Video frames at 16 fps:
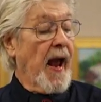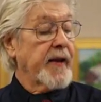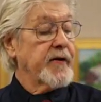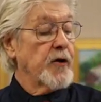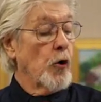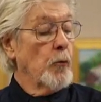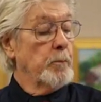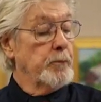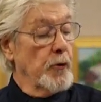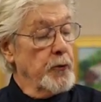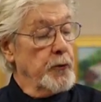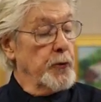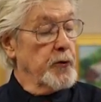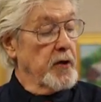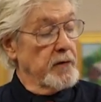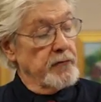and your
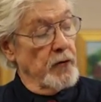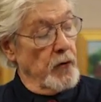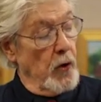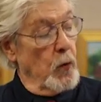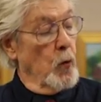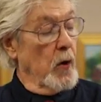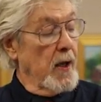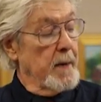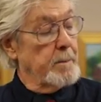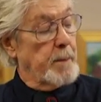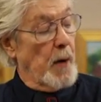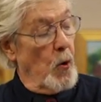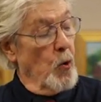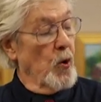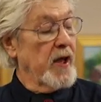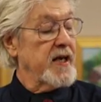brood of
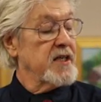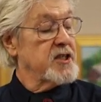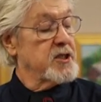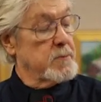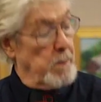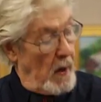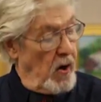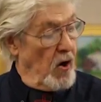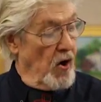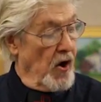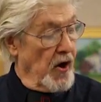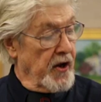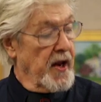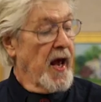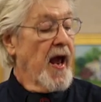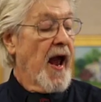roly-poly
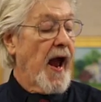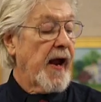spawn,